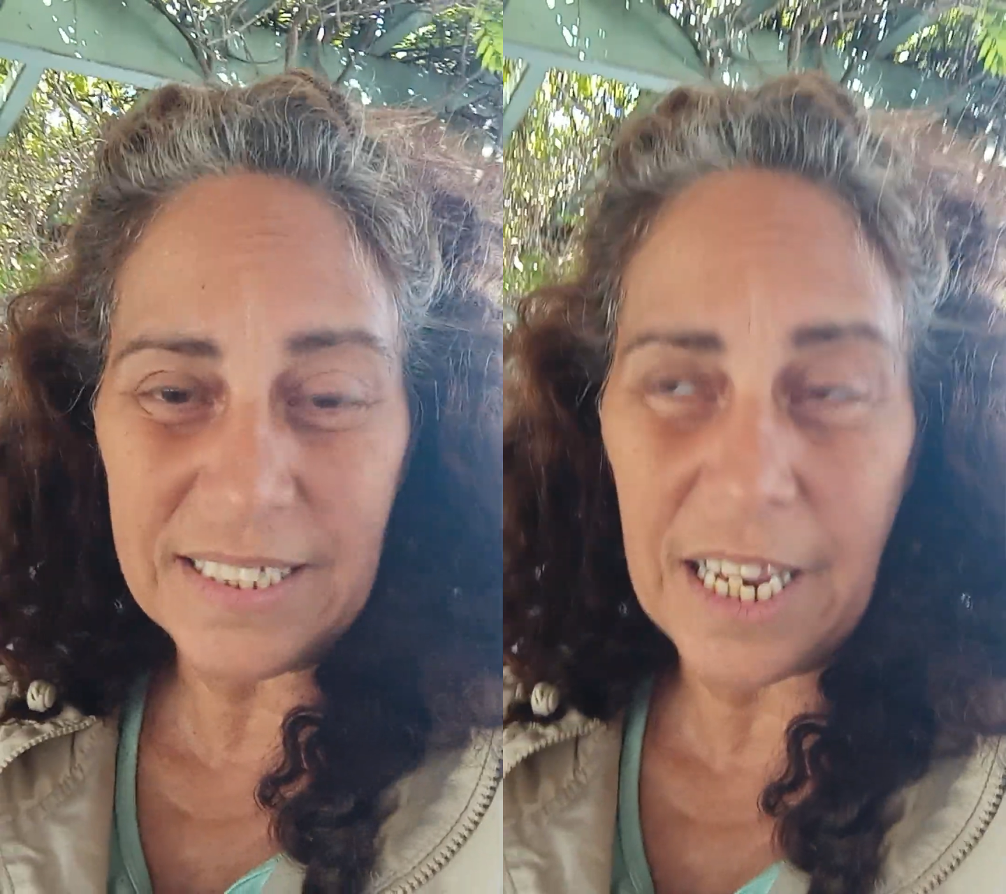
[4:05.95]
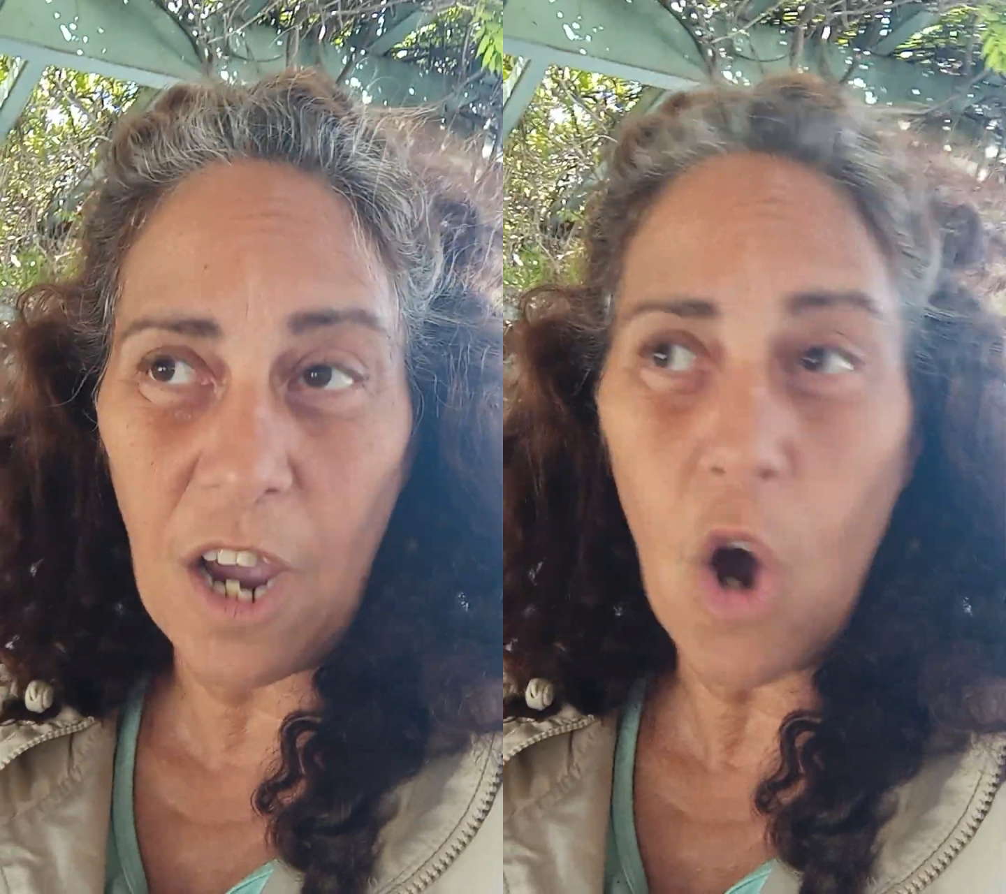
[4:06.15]

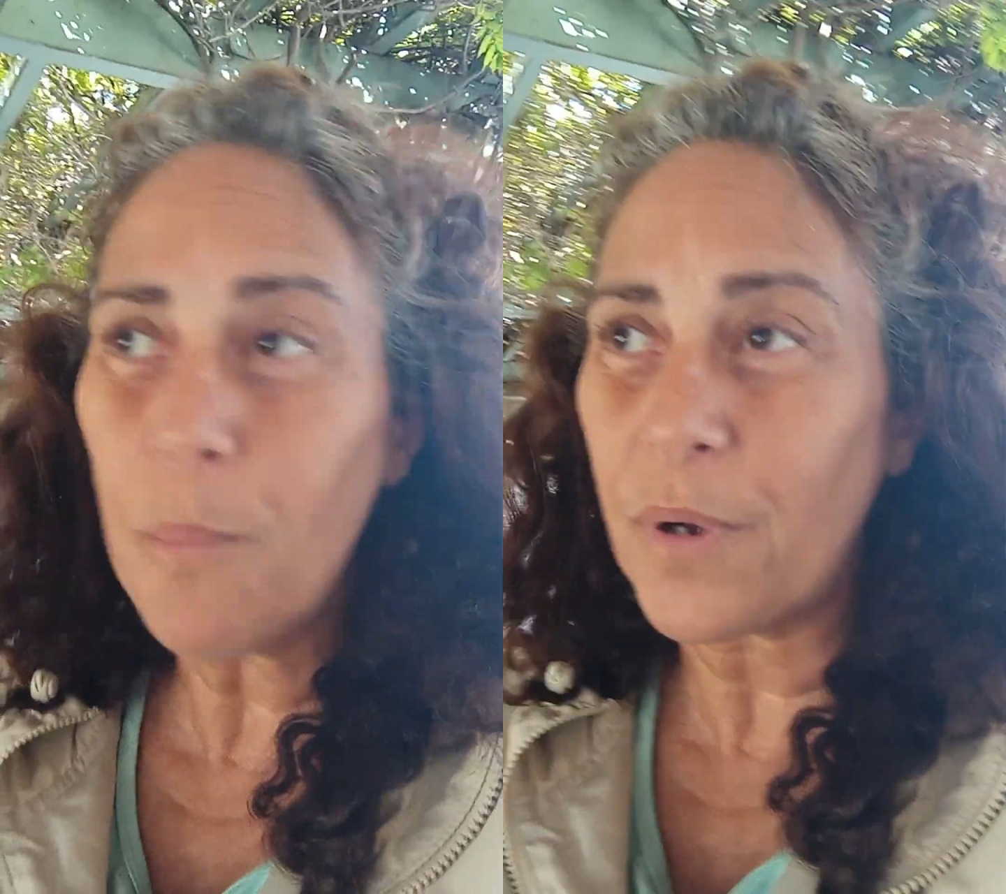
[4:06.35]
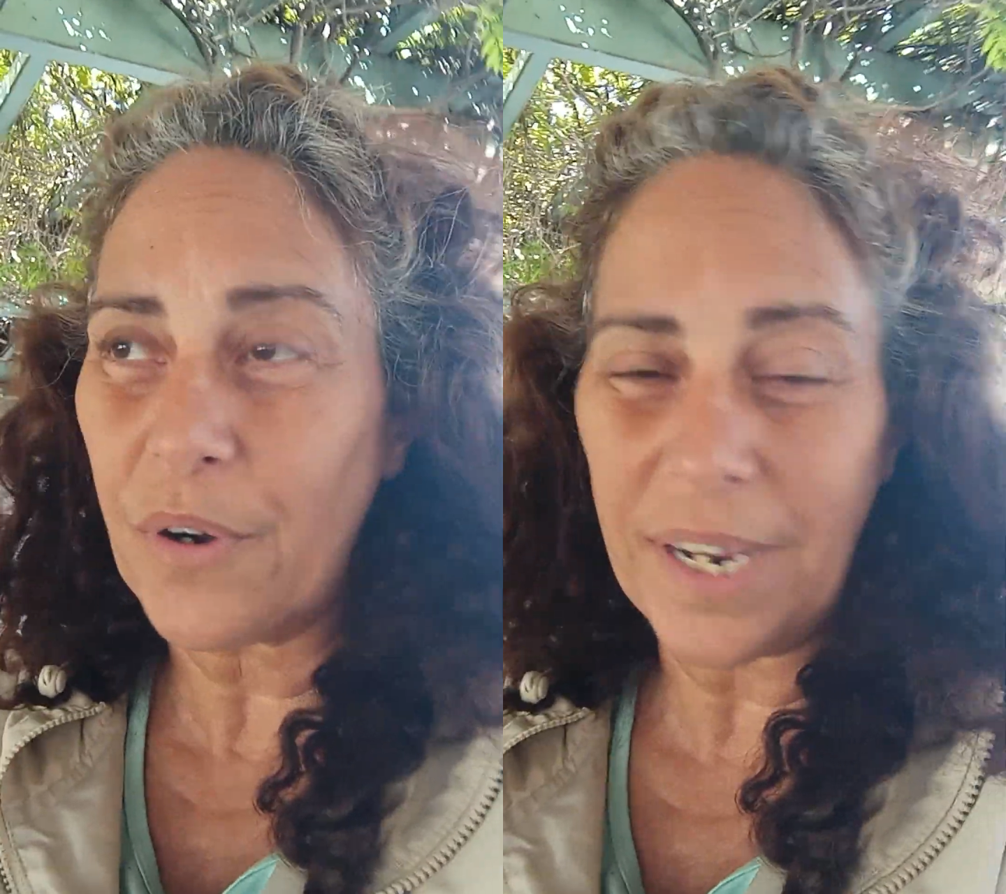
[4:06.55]
They
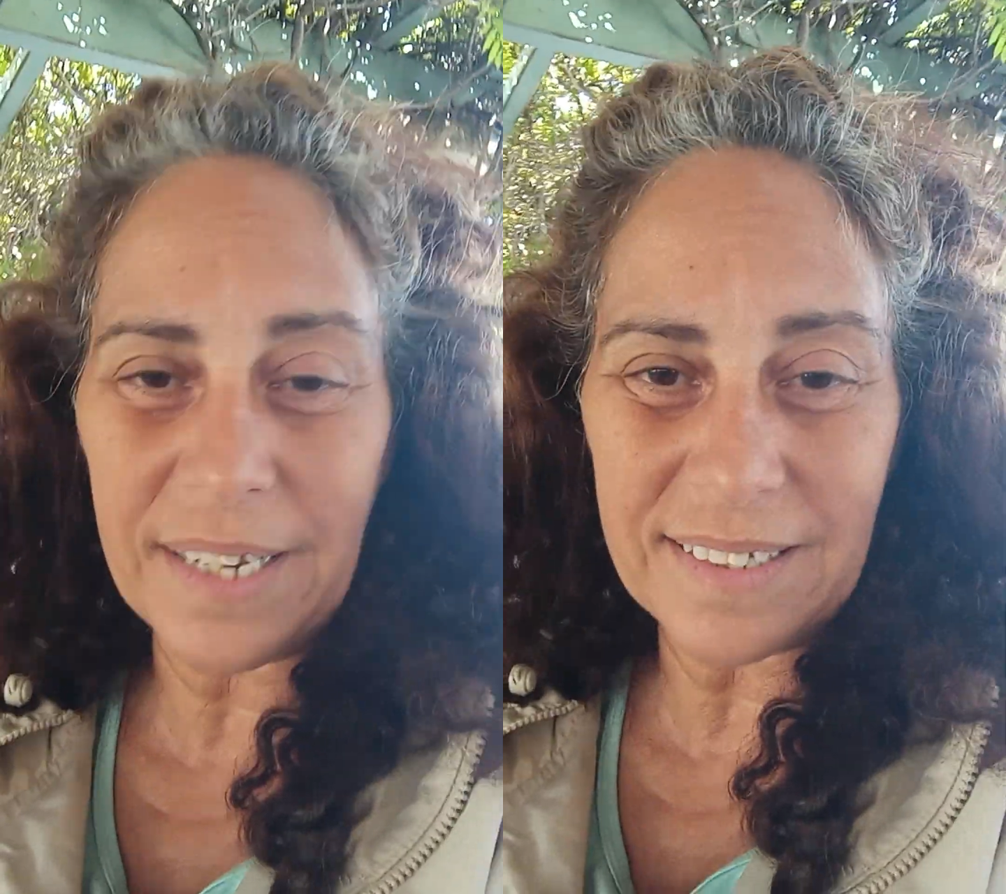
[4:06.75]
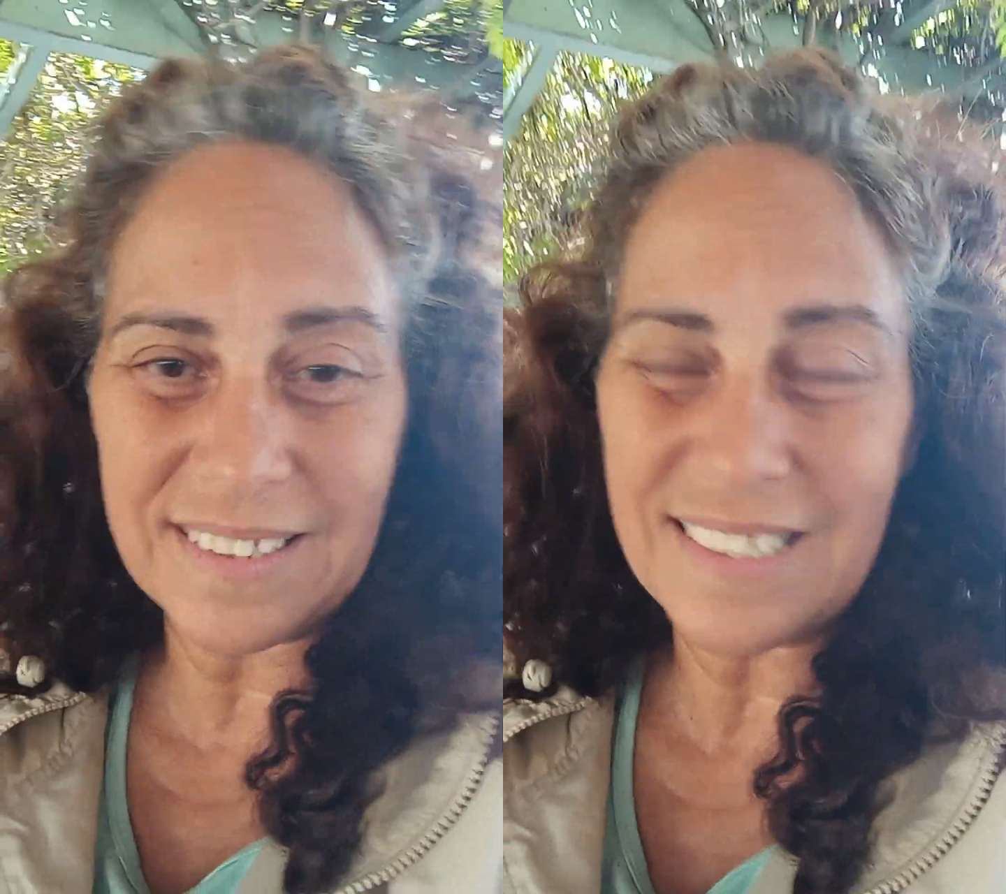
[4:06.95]

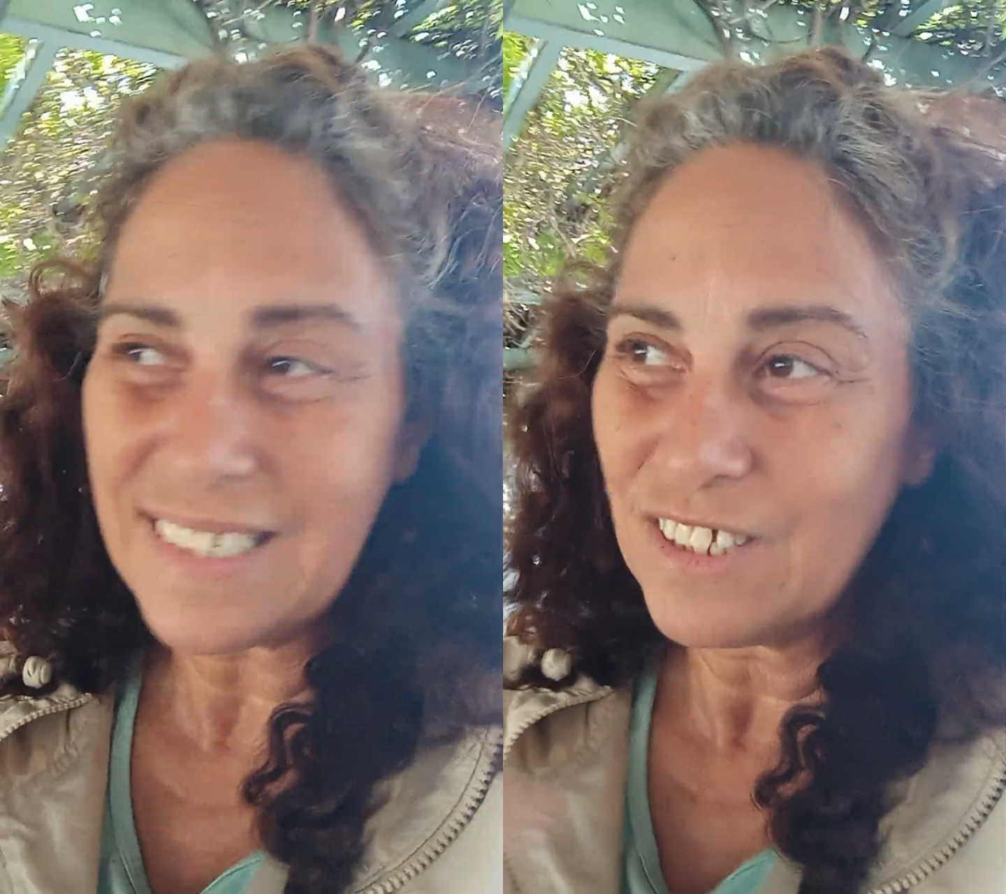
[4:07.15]
operate